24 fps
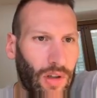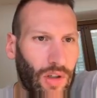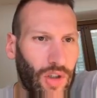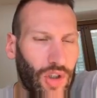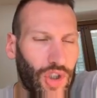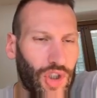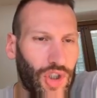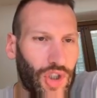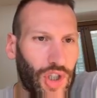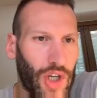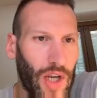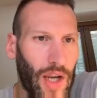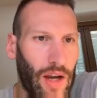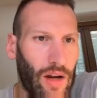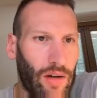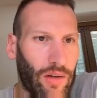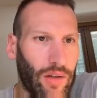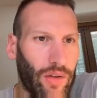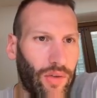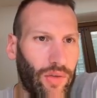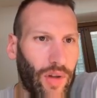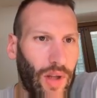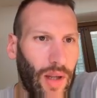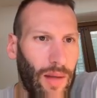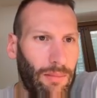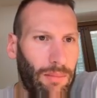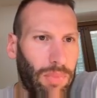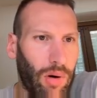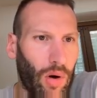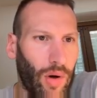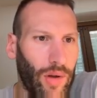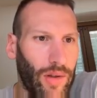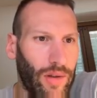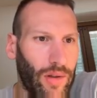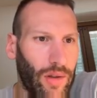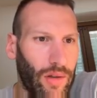share the same
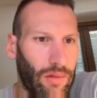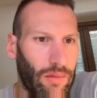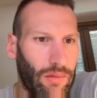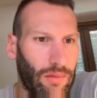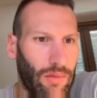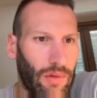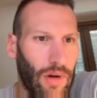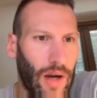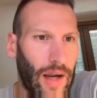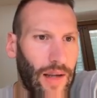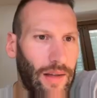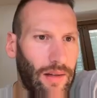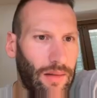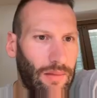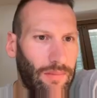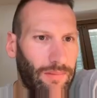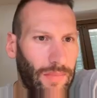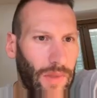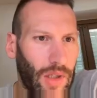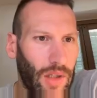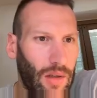pointer, right?